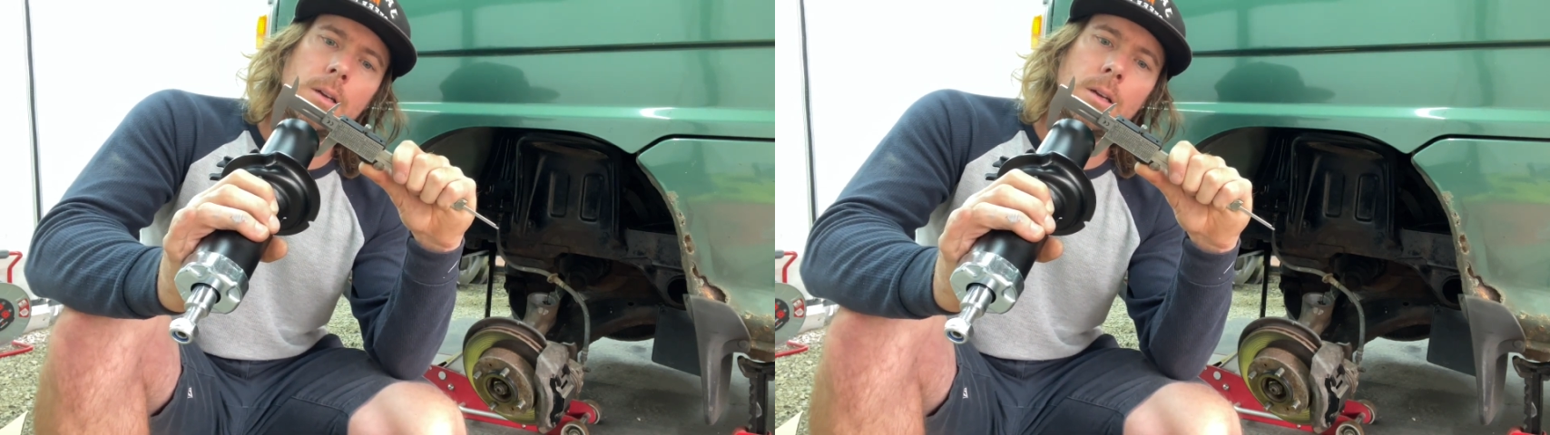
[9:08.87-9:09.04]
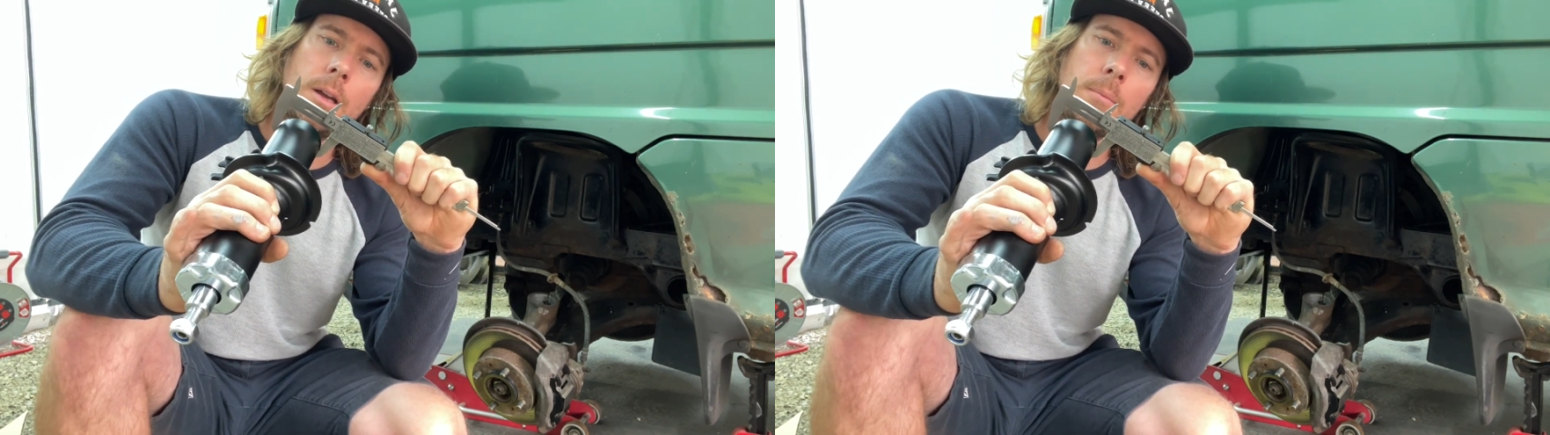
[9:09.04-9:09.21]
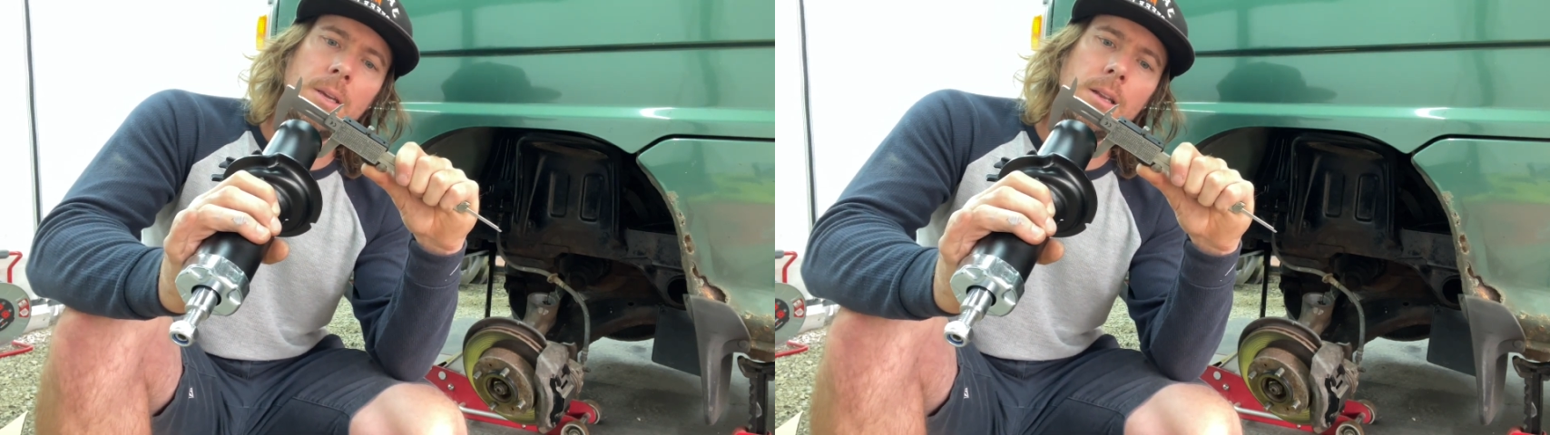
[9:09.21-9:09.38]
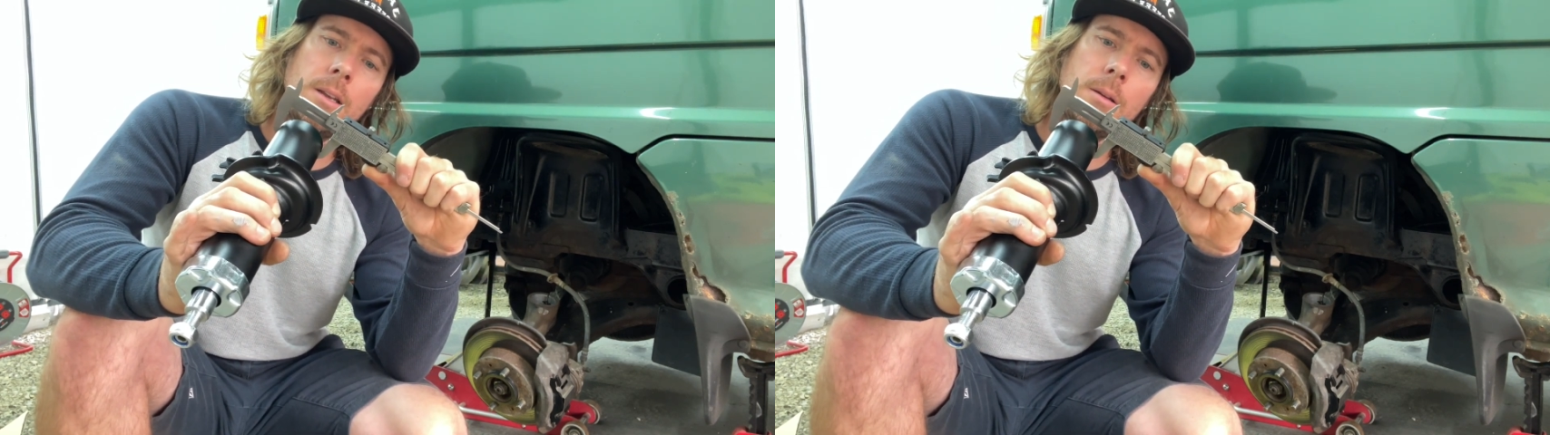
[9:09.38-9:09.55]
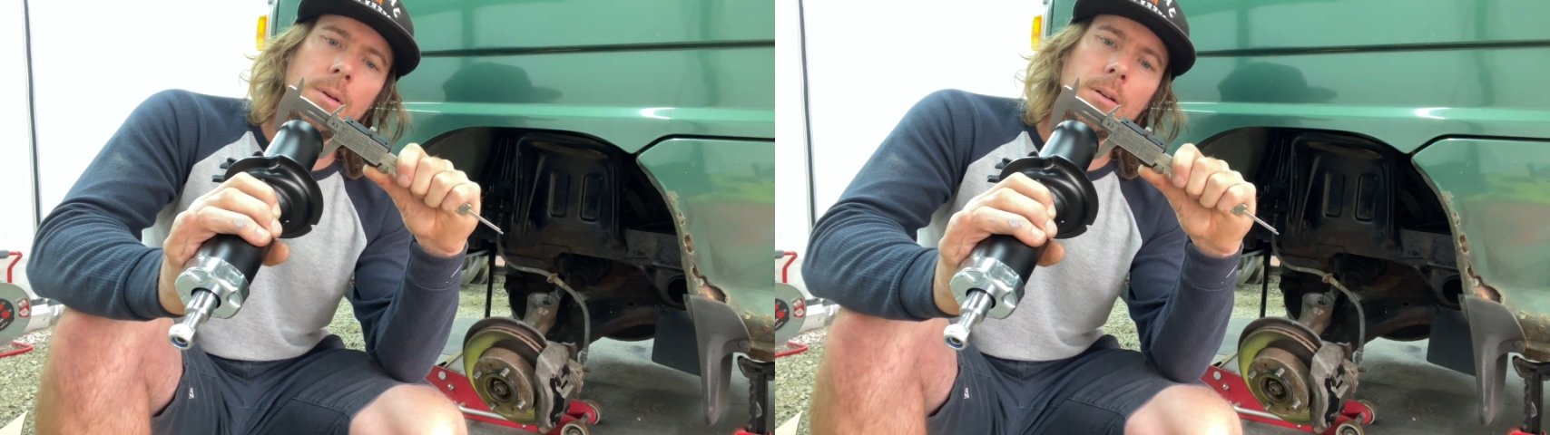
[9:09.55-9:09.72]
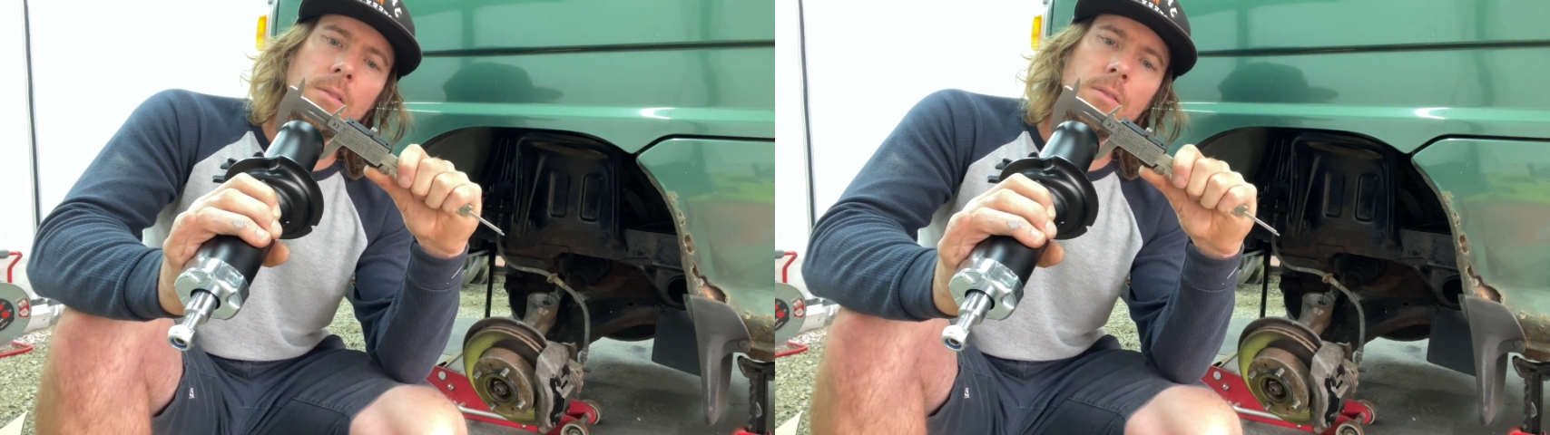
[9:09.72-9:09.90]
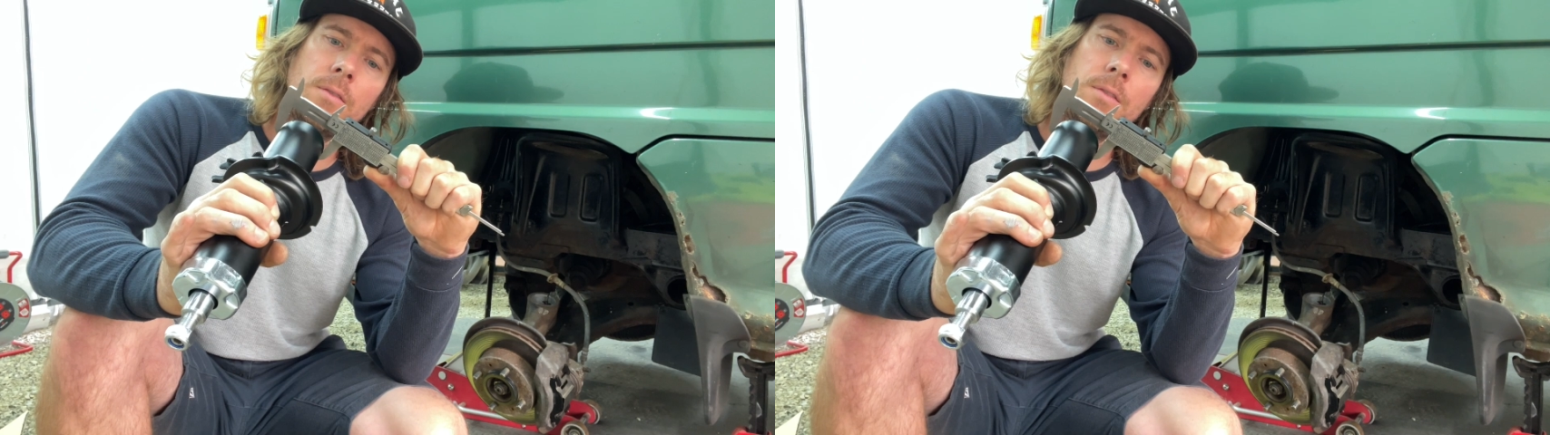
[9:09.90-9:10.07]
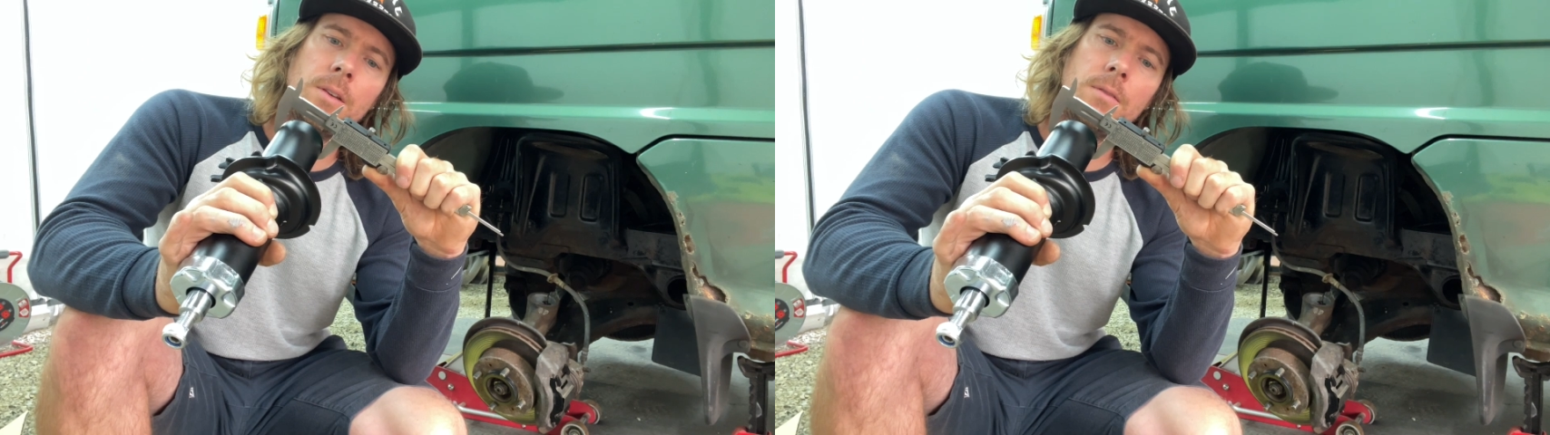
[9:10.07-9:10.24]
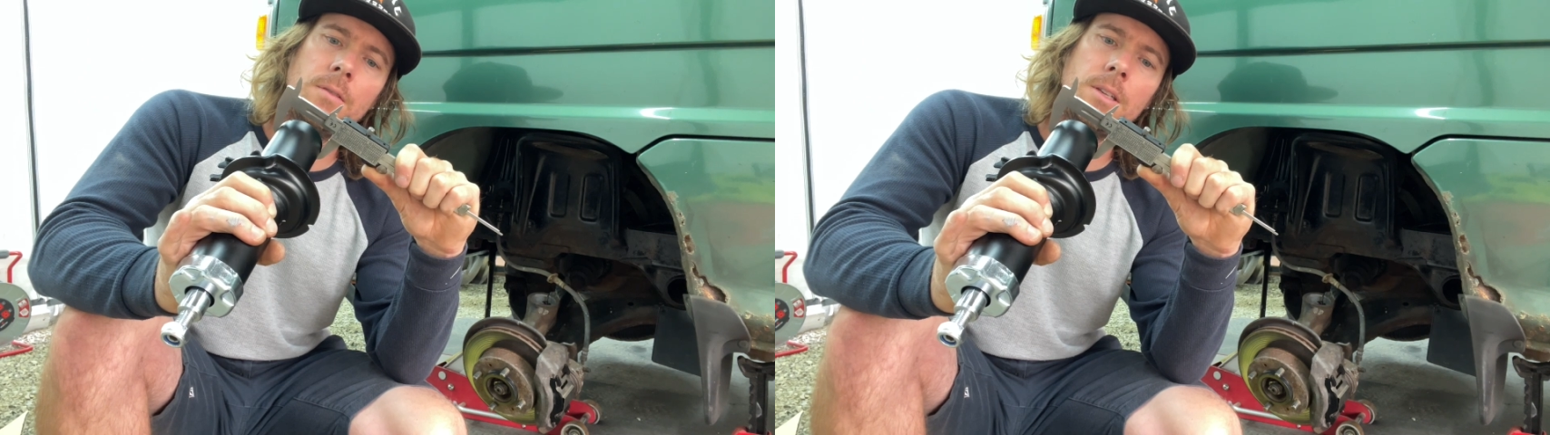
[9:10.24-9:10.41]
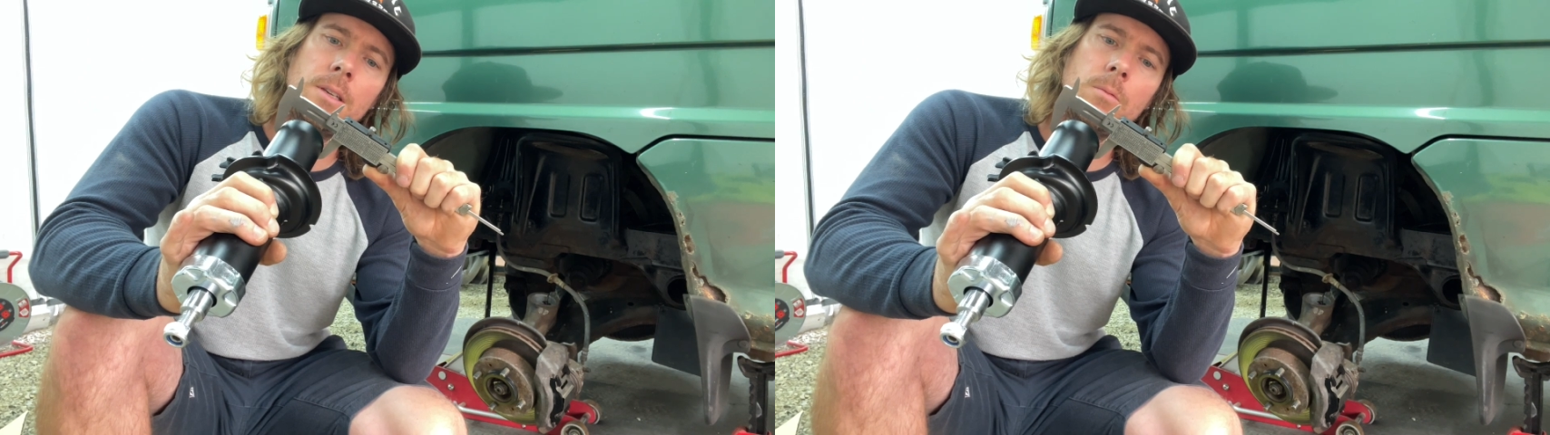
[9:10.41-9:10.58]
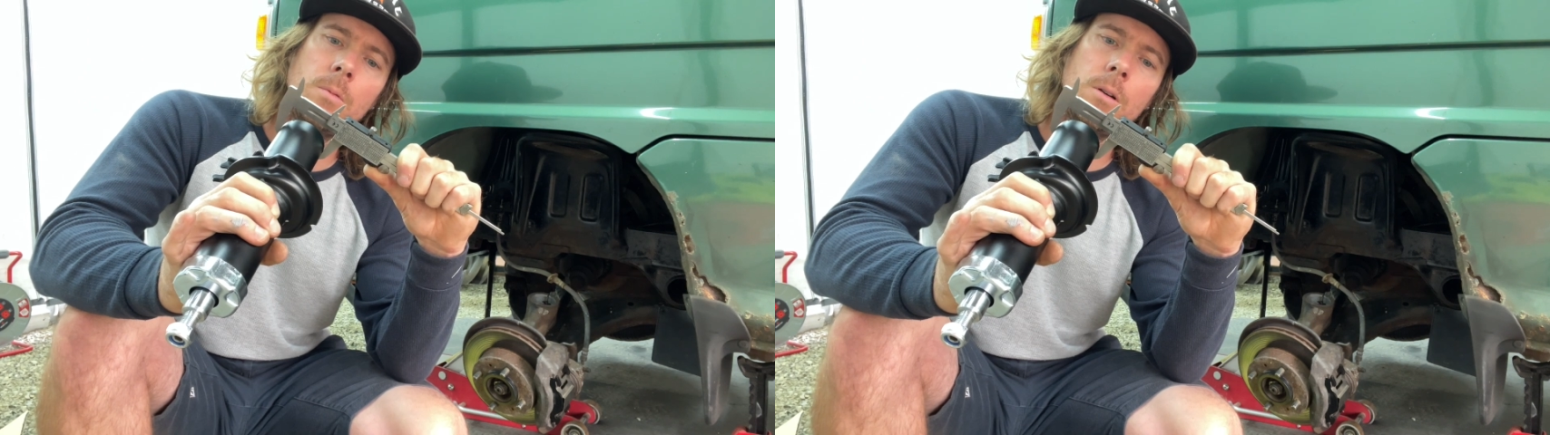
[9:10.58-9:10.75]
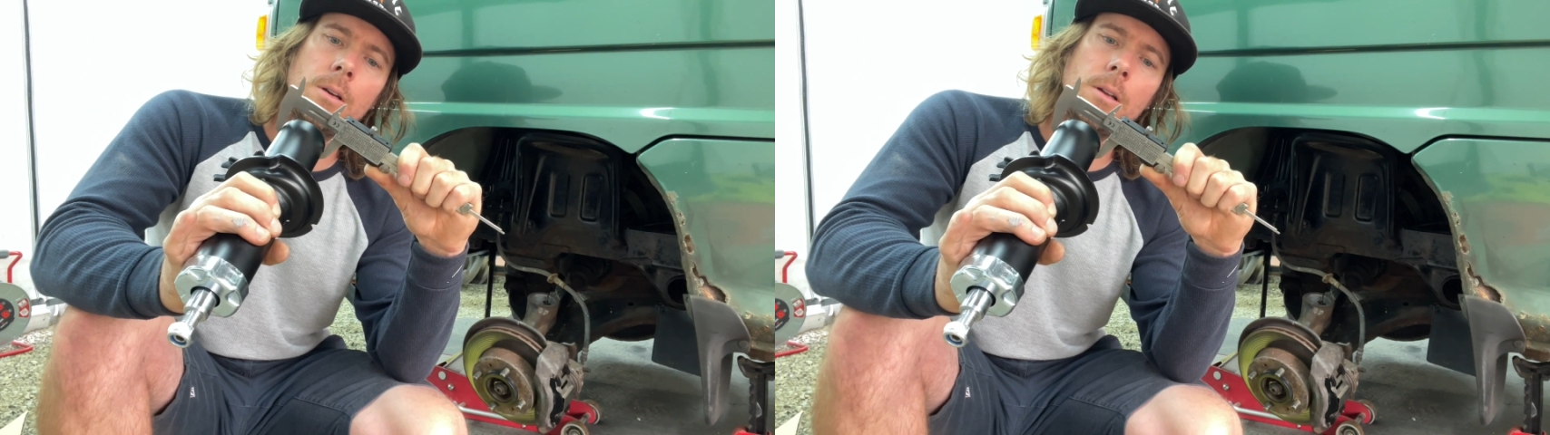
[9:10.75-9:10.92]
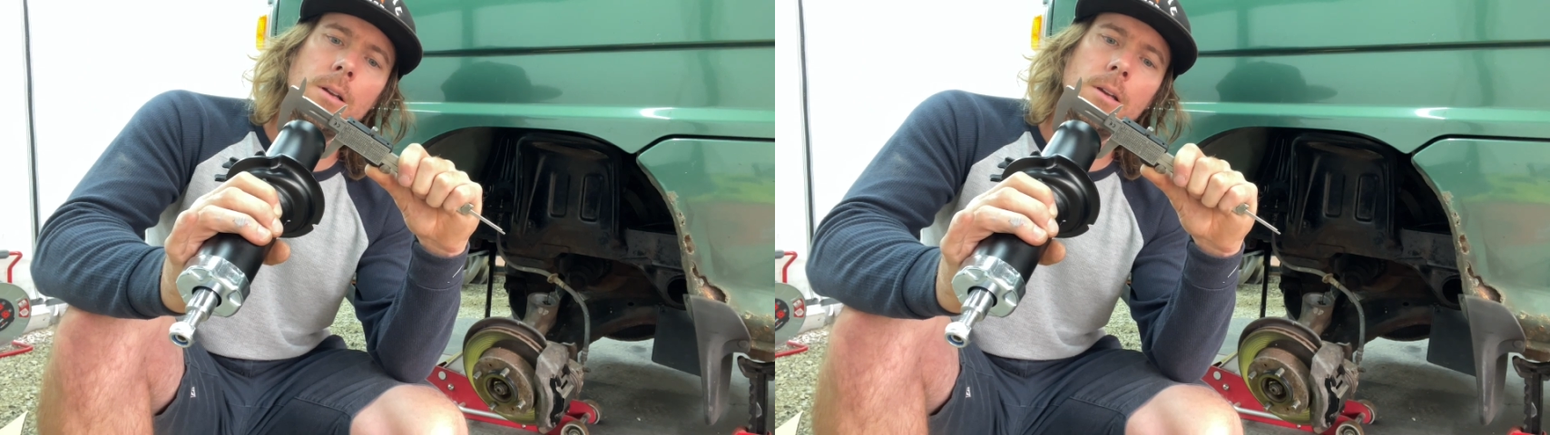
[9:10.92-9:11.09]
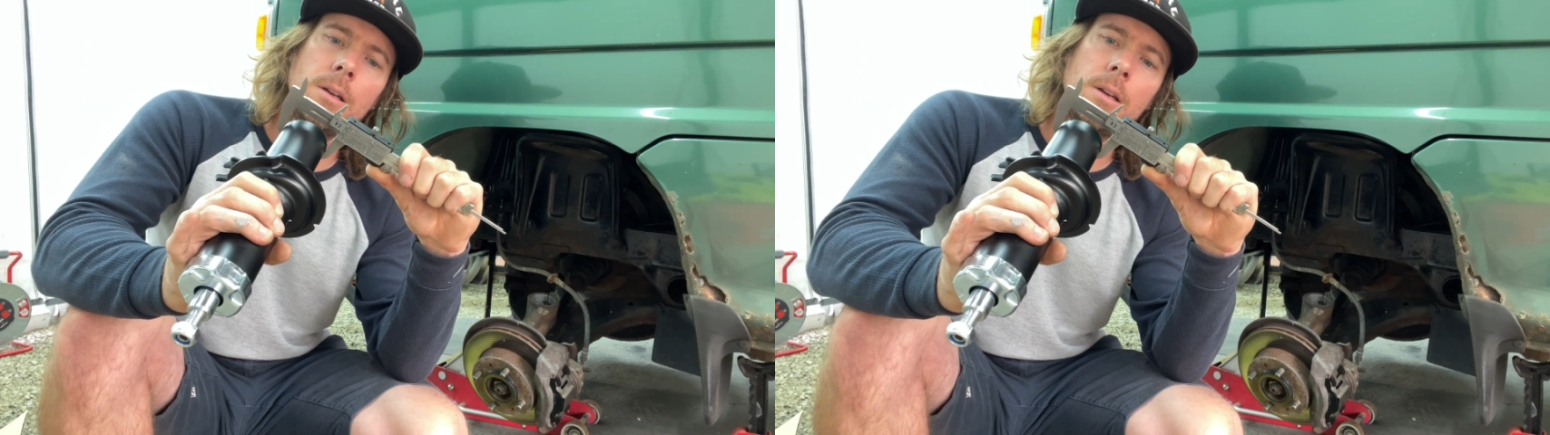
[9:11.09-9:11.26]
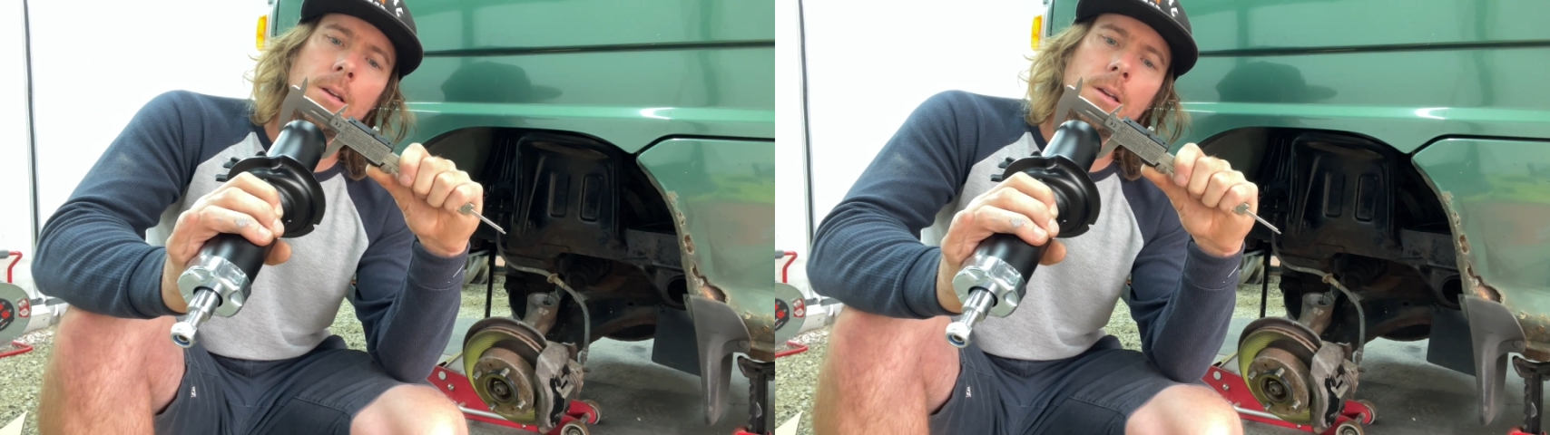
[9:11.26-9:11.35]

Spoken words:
I'm getting about 51